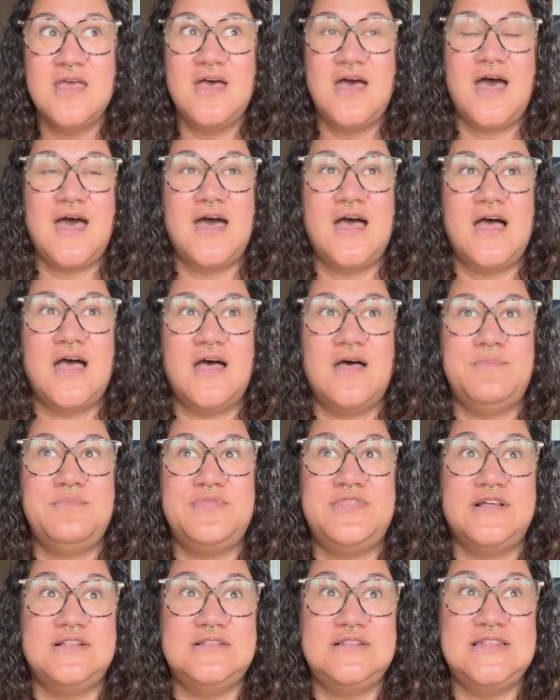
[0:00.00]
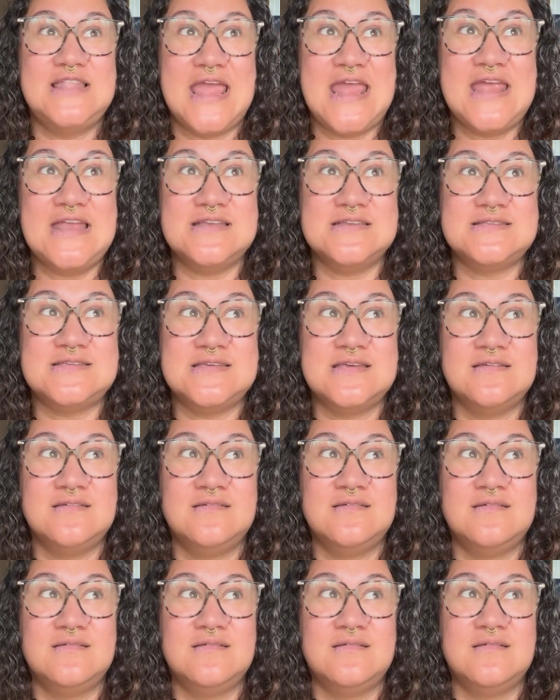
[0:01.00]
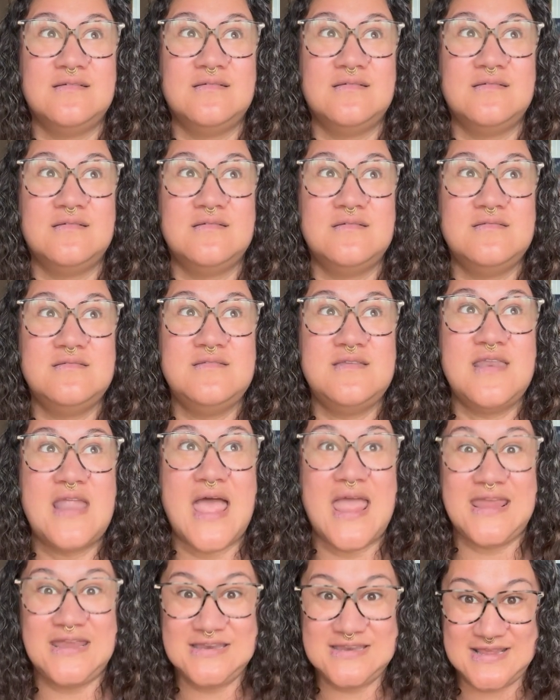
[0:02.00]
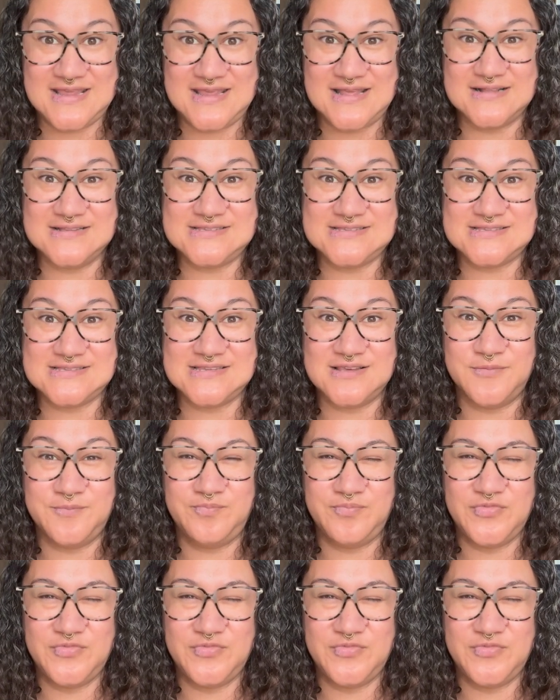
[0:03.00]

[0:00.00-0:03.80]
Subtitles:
the late 90s.